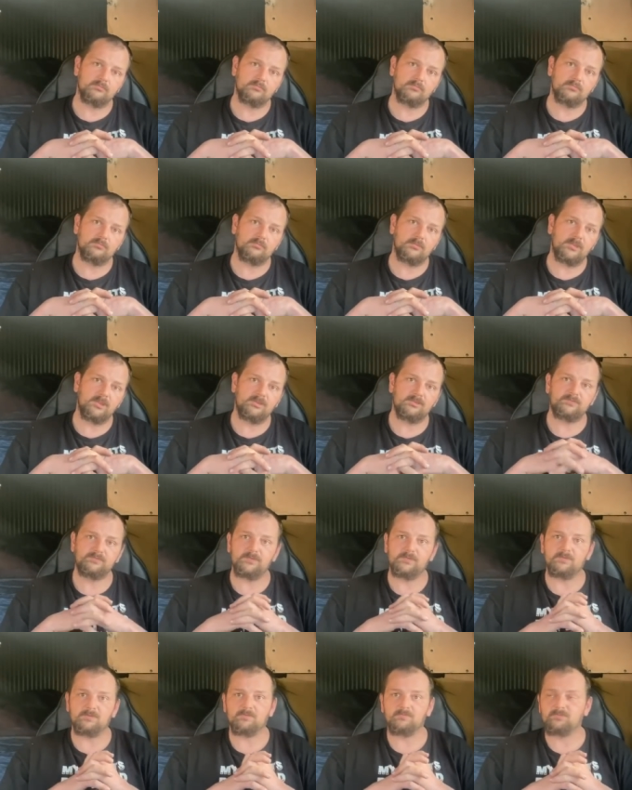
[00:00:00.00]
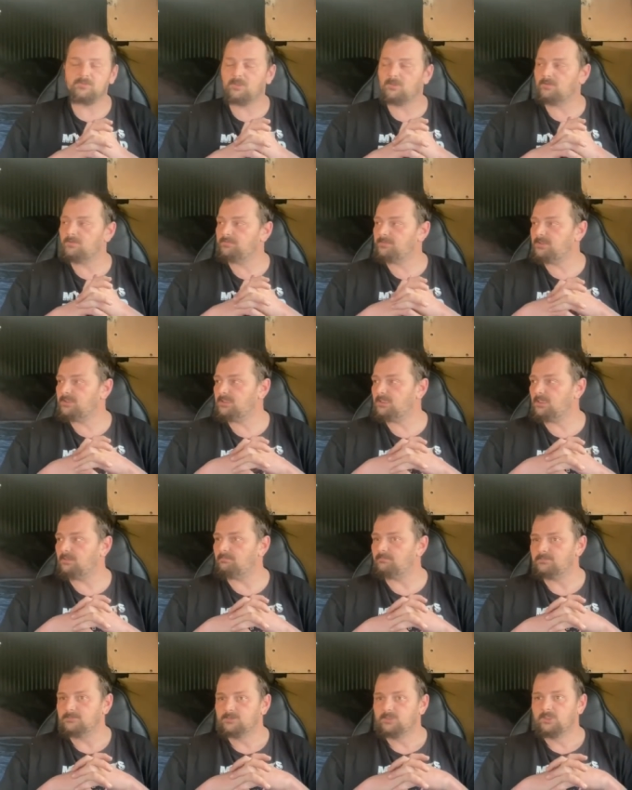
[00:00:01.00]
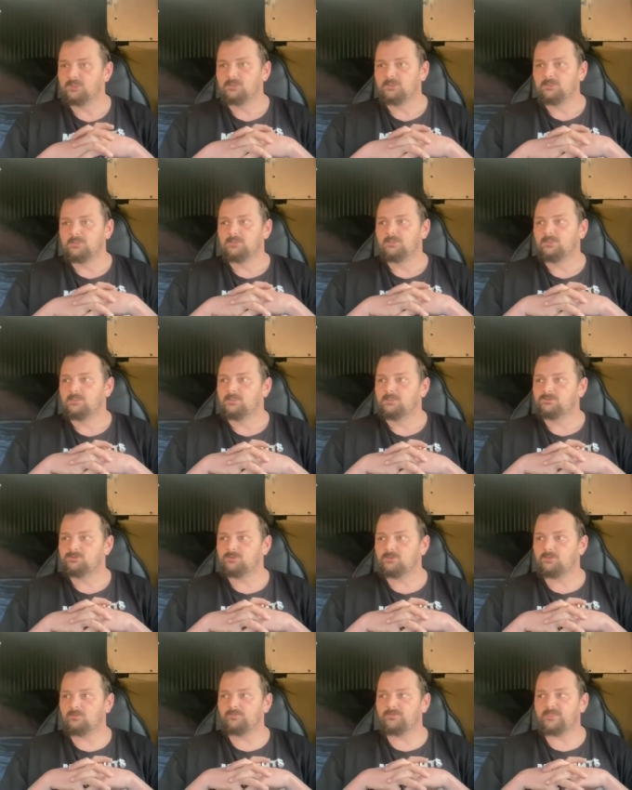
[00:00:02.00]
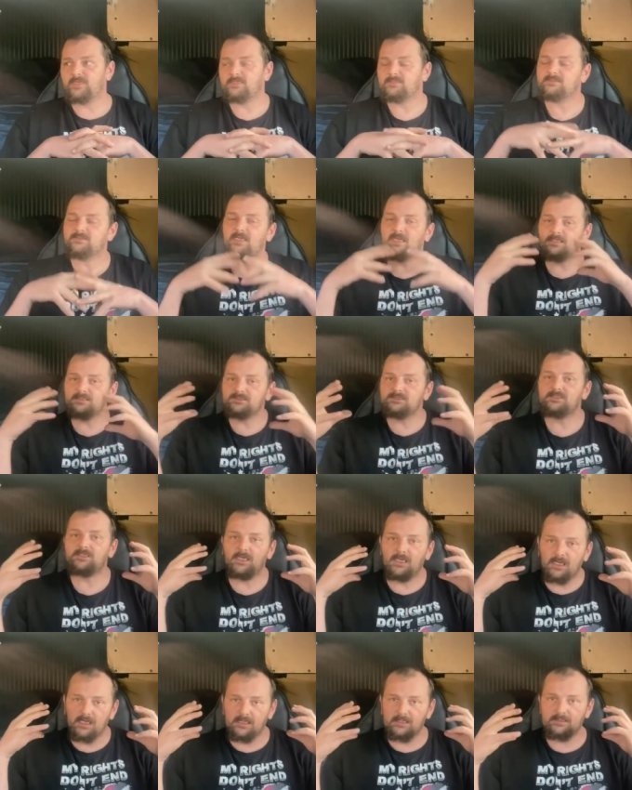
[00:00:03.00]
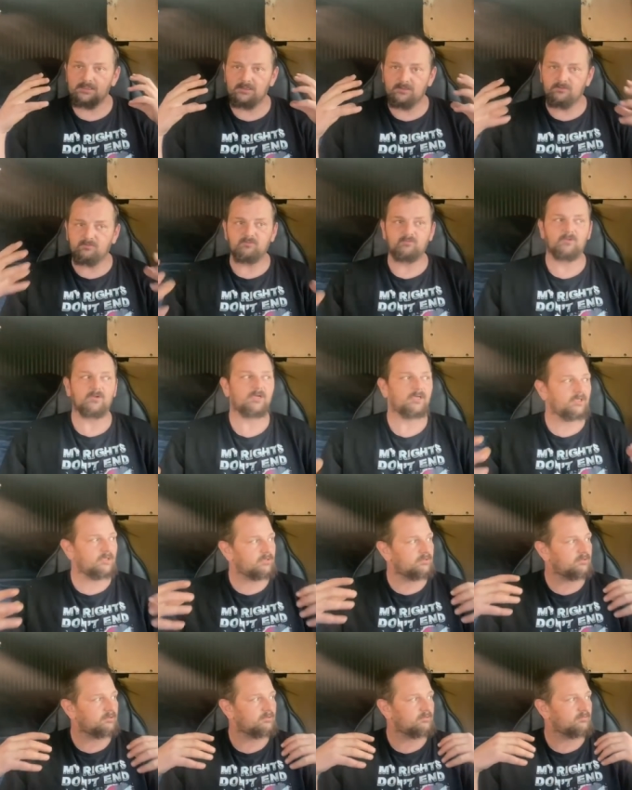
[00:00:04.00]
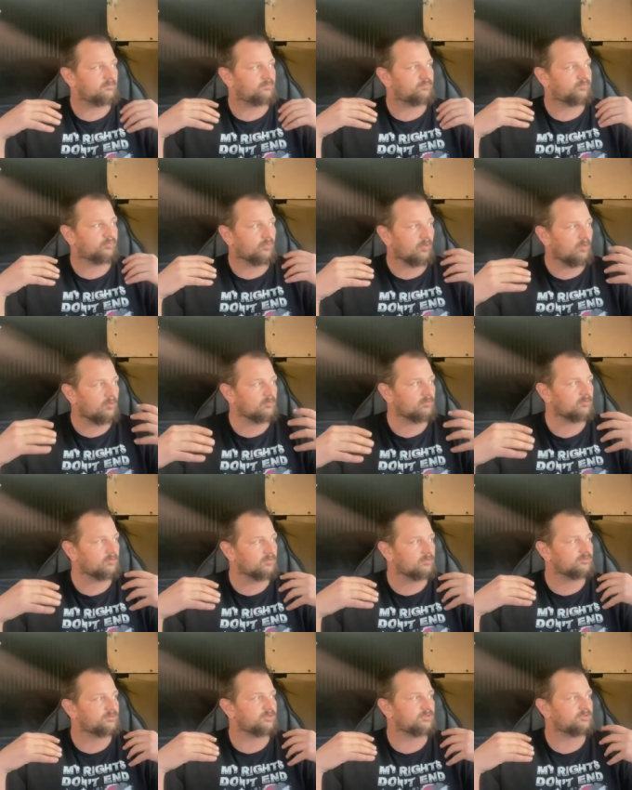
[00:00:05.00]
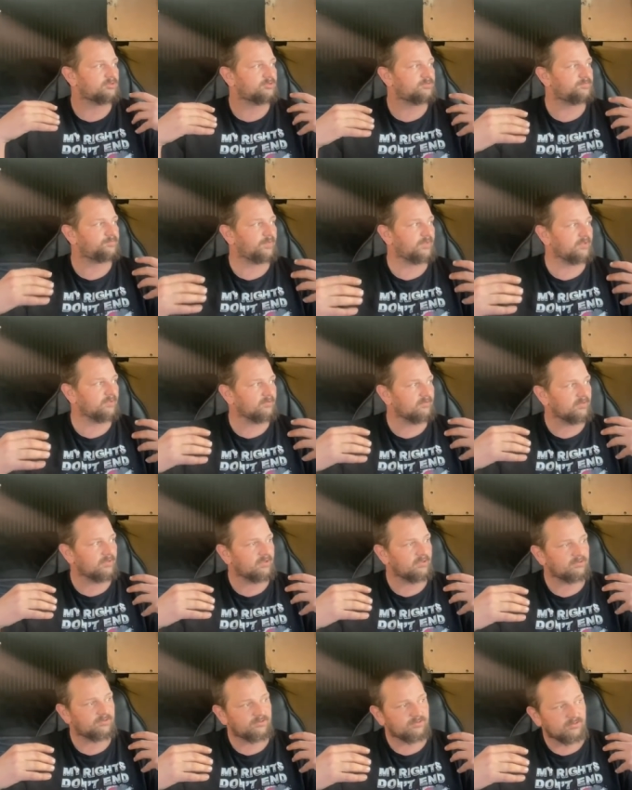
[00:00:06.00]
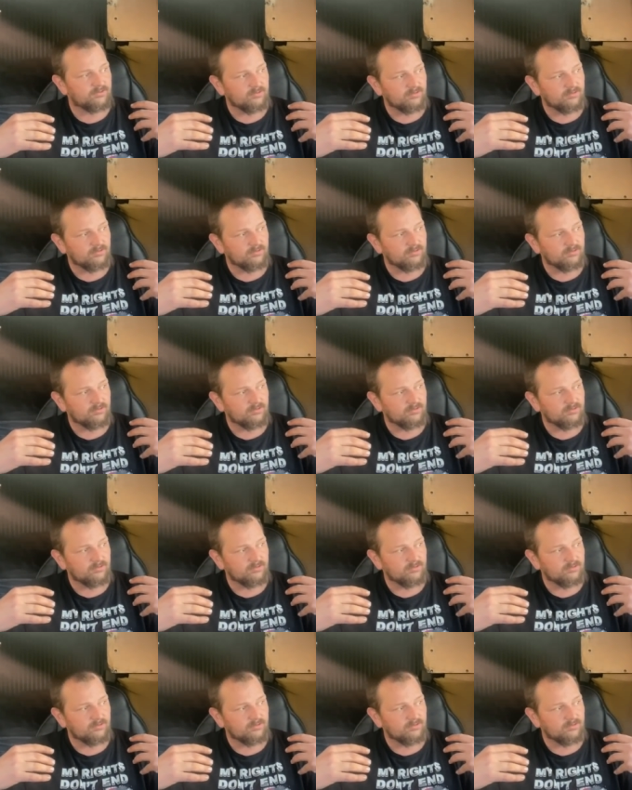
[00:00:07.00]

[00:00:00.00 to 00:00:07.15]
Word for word: these people are blowing me up. So that that's kind of what brokers experience.